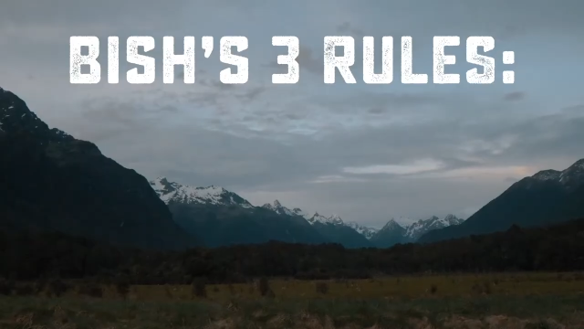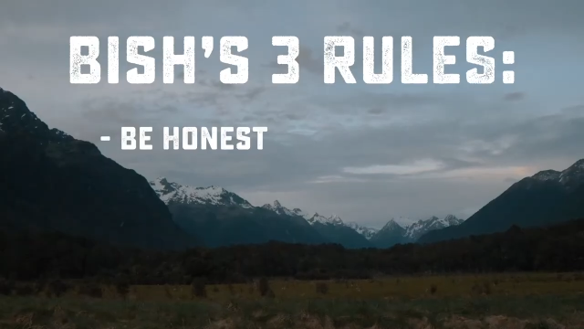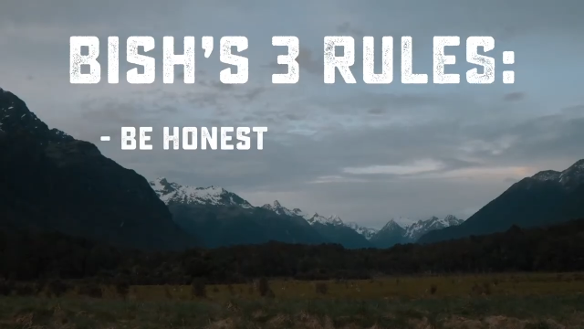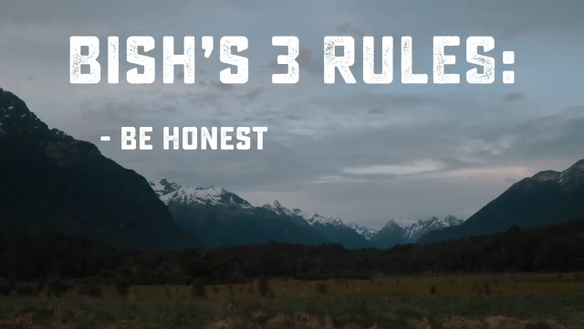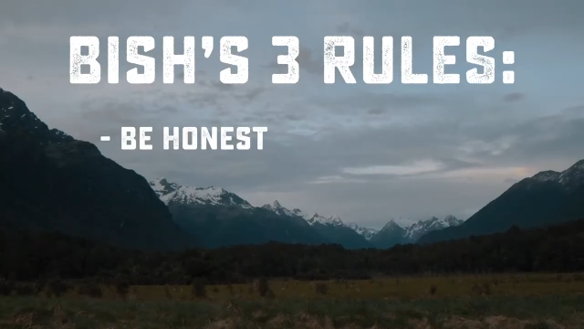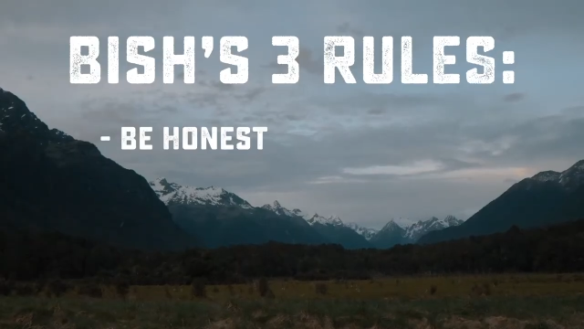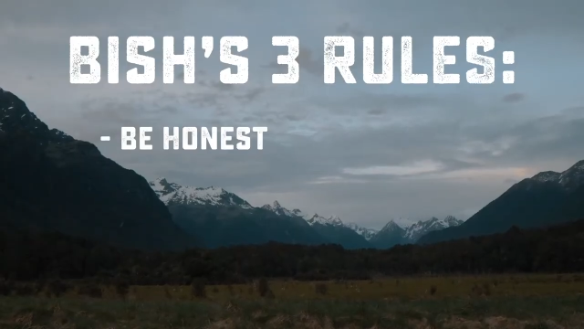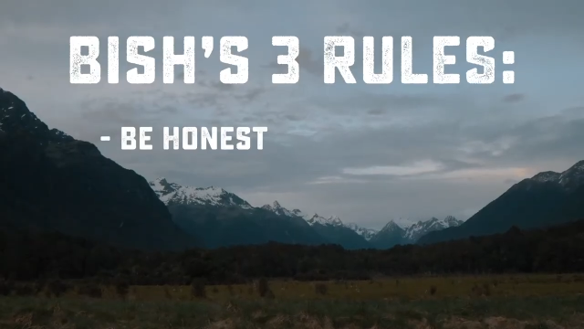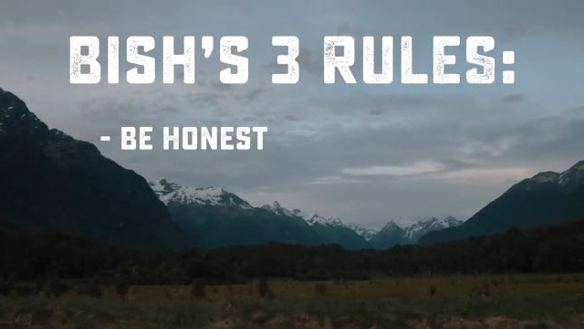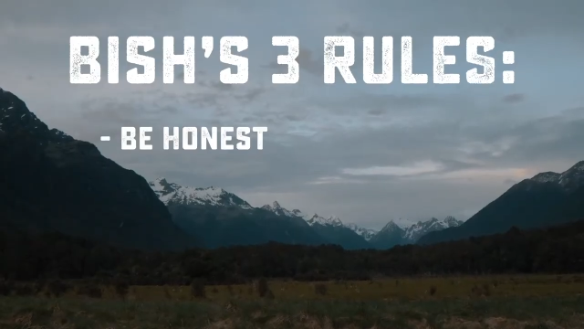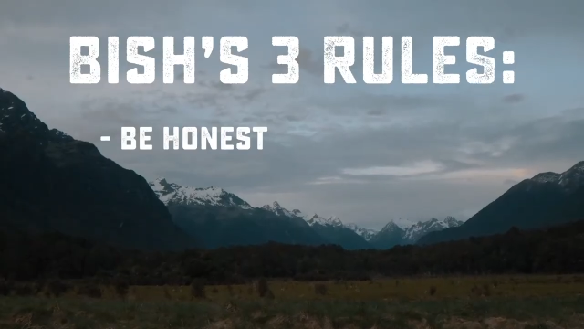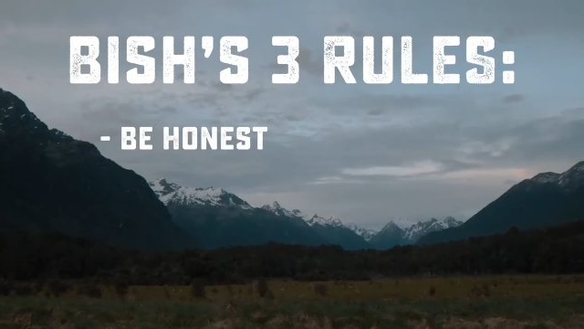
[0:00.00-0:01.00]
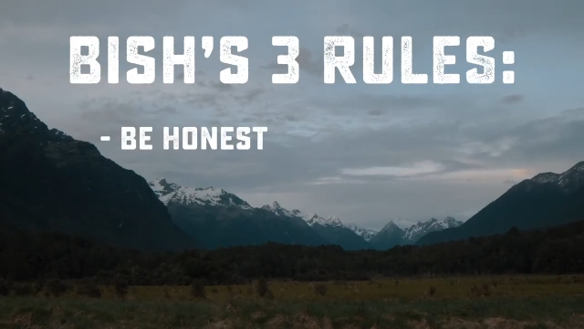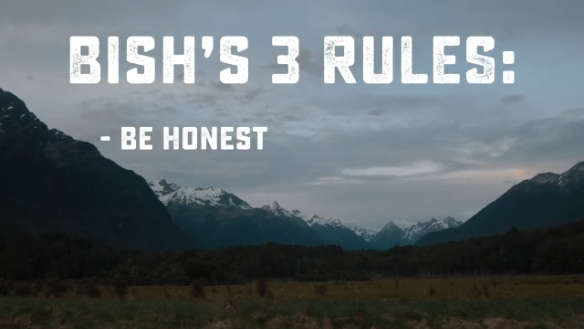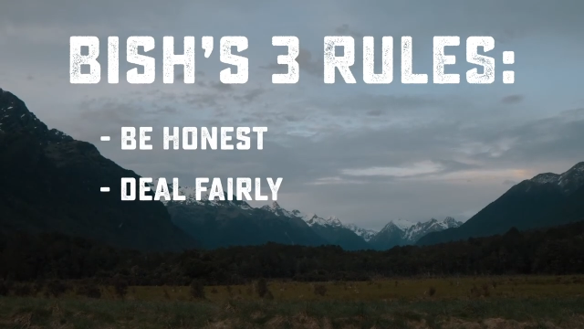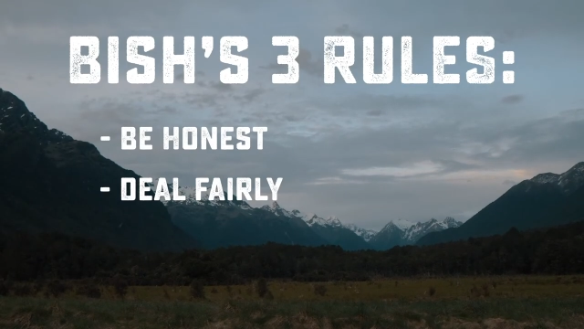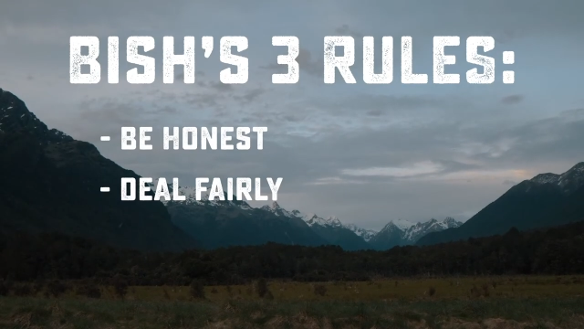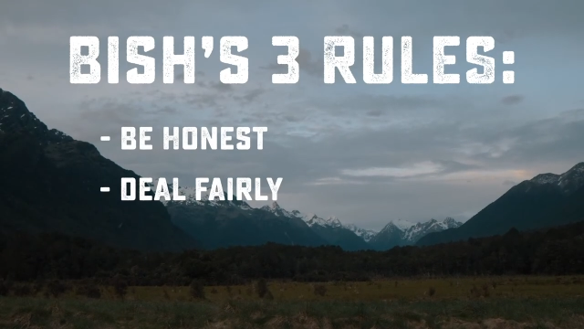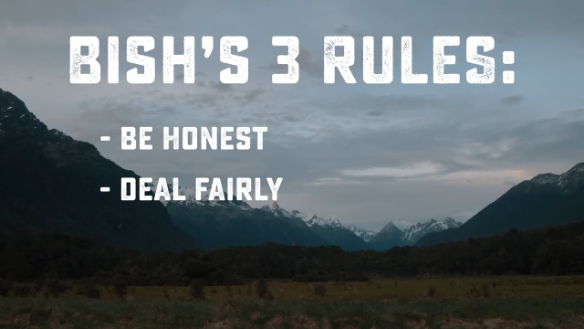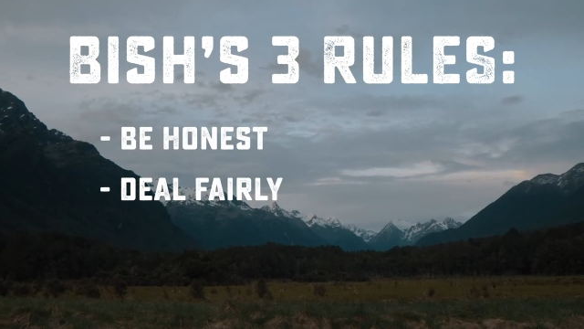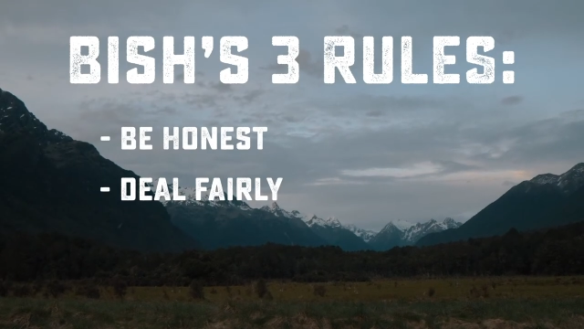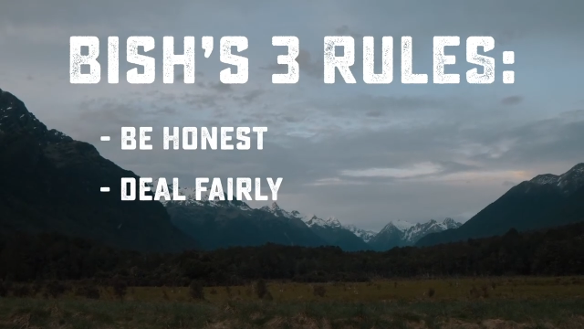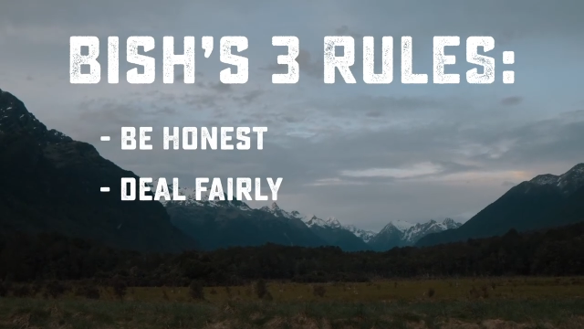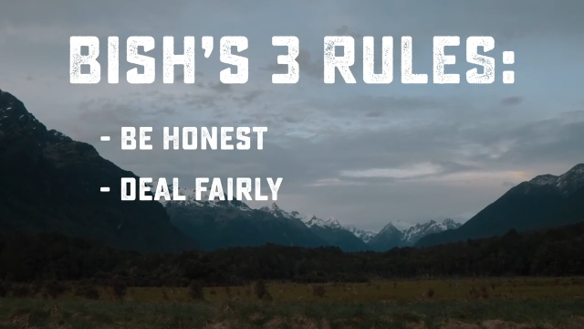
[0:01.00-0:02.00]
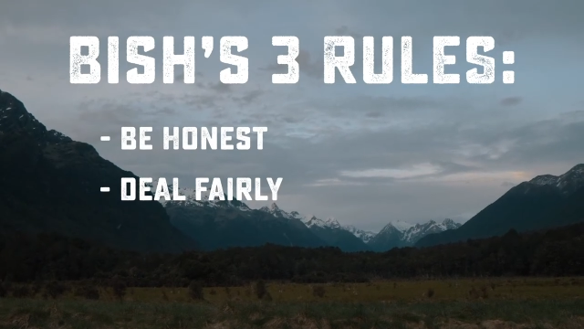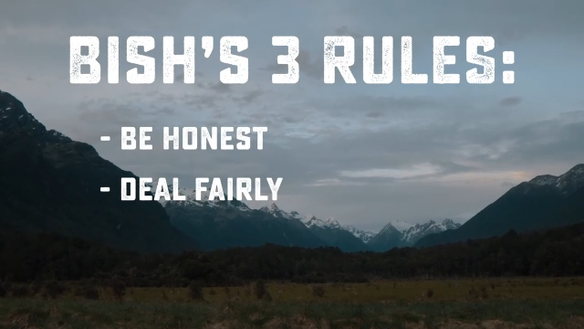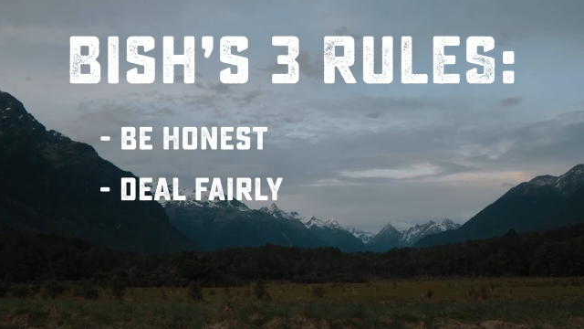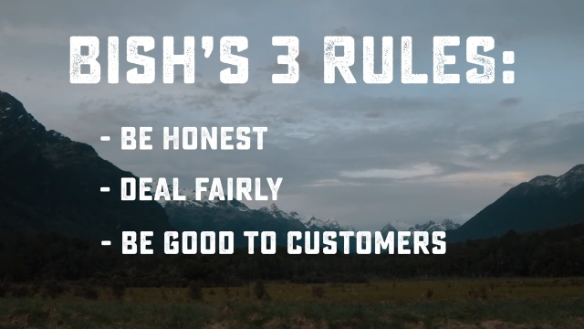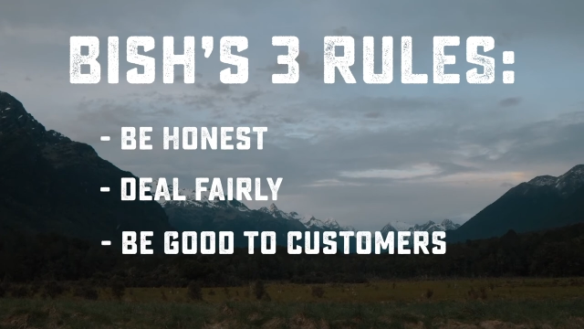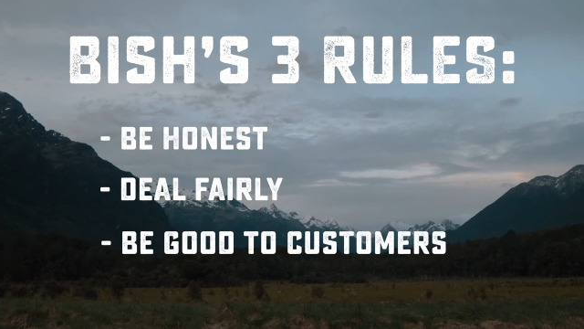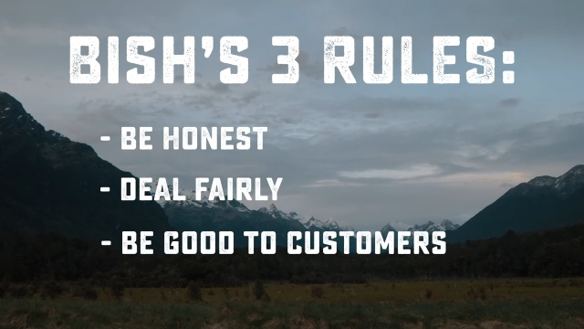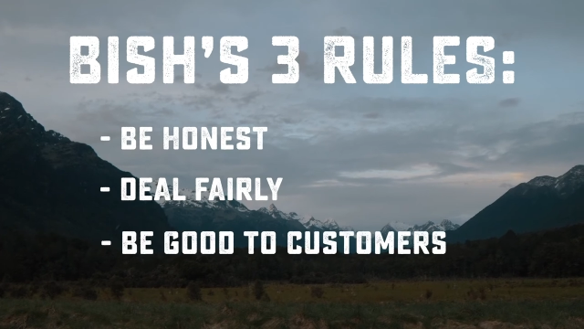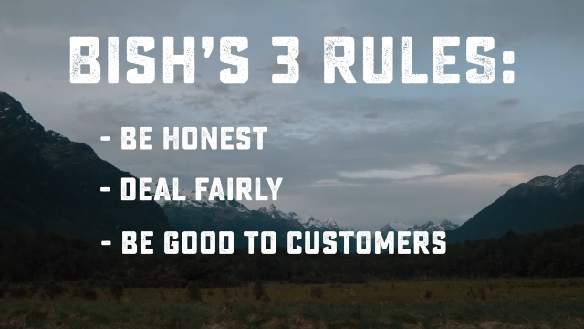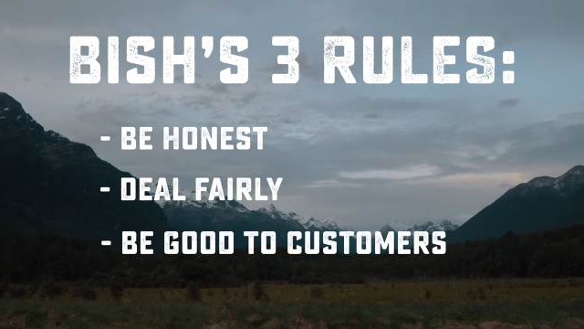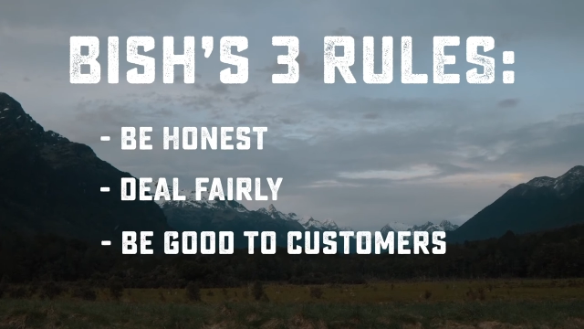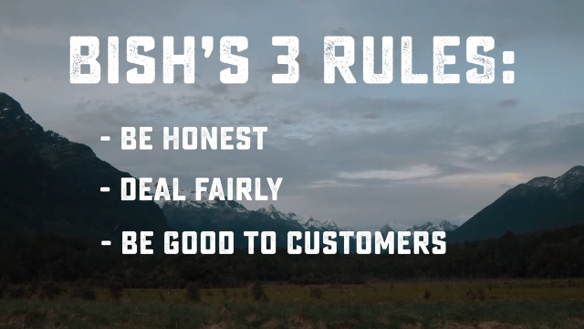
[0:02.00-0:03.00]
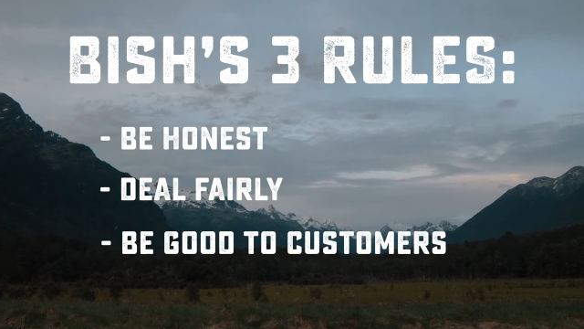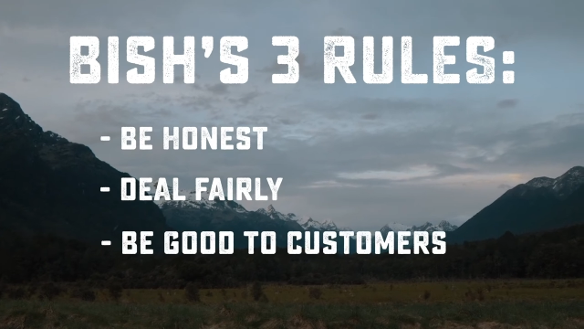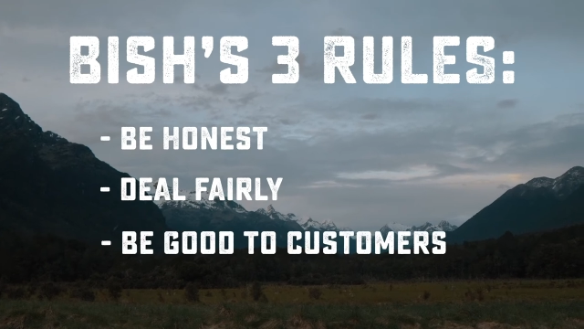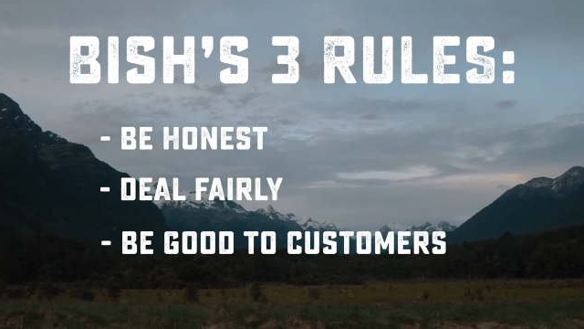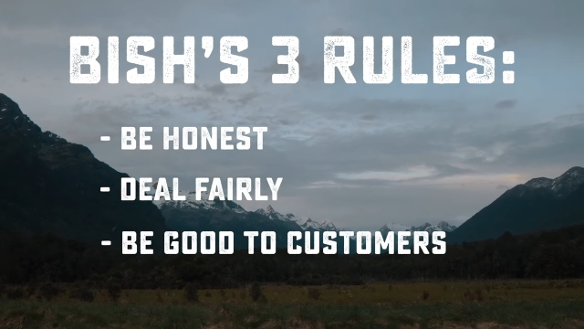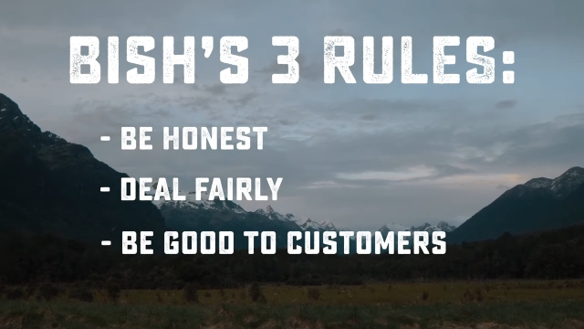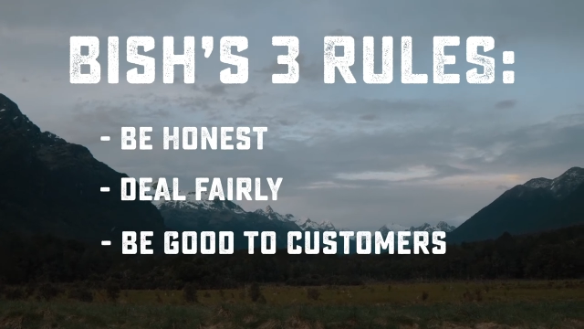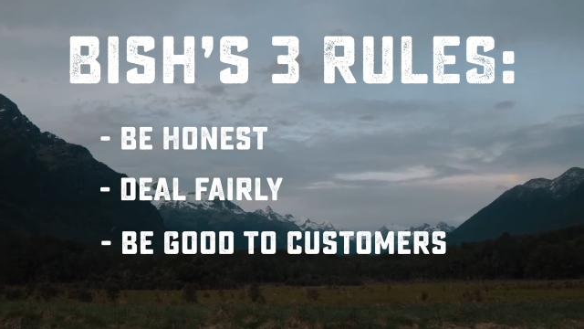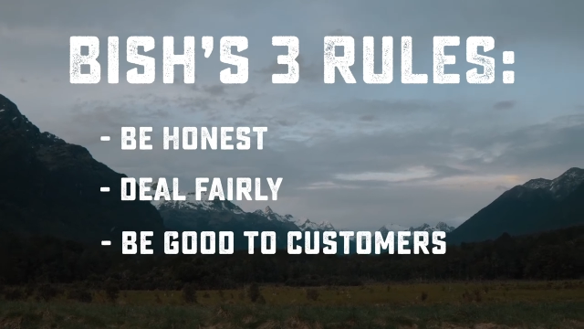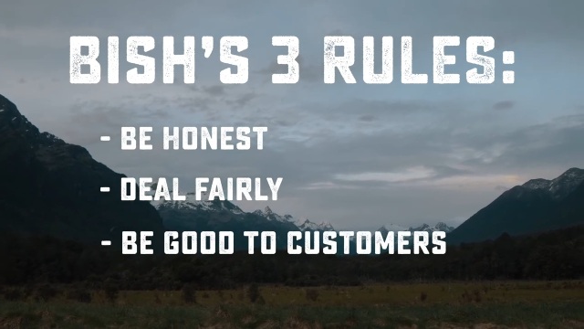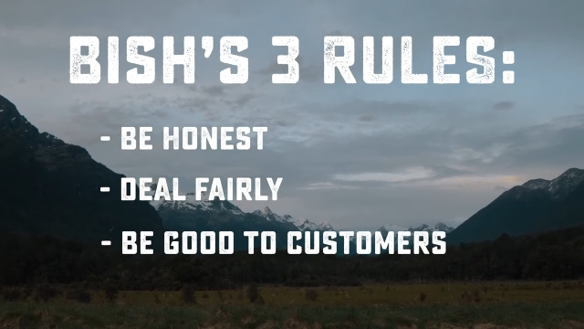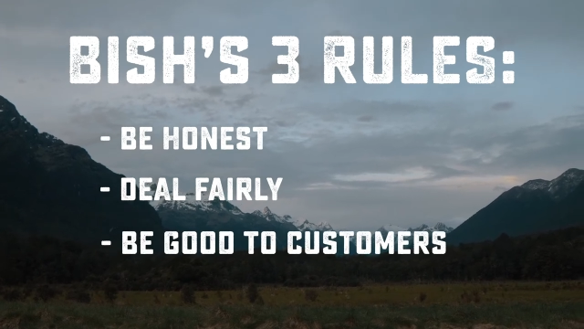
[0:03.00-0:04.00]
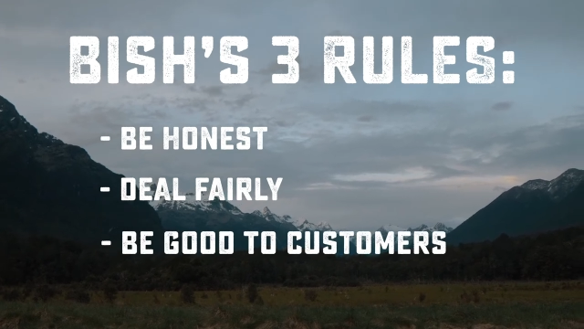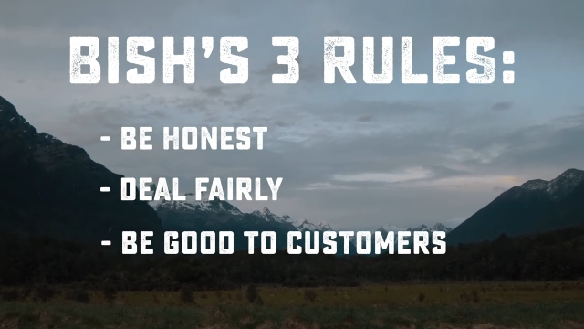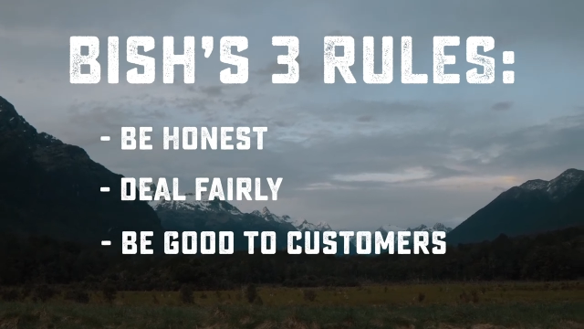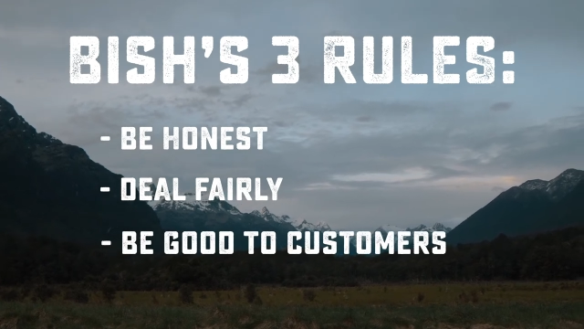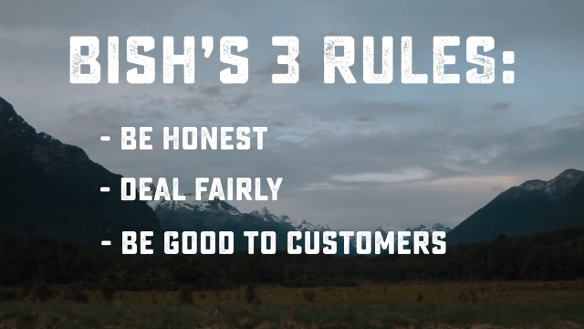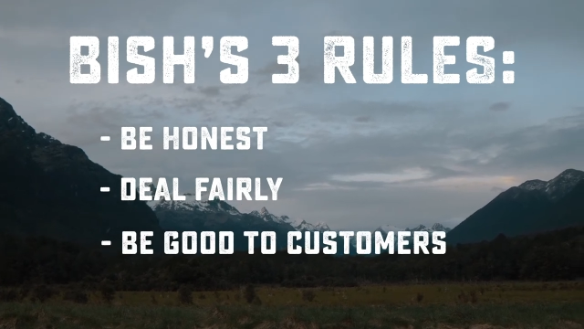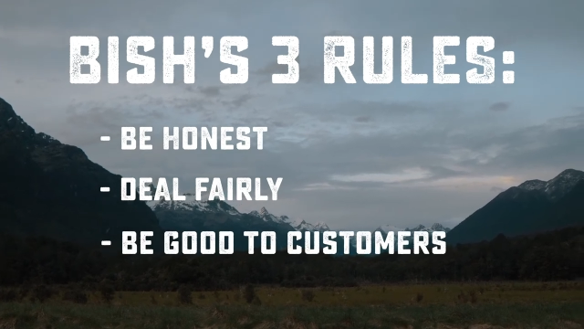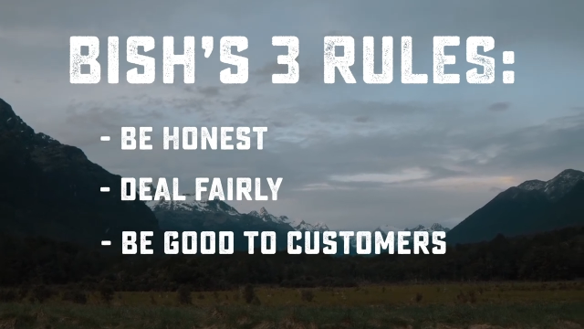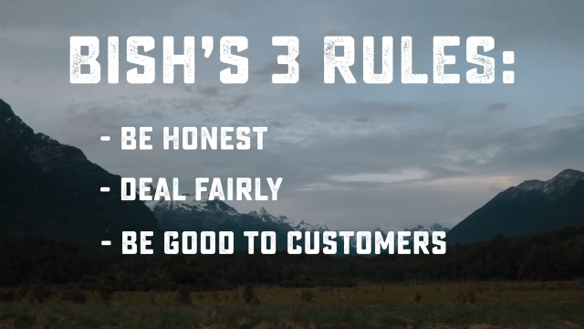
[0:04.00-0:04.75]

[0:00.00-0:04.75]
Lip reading: [unreadable: no face in view]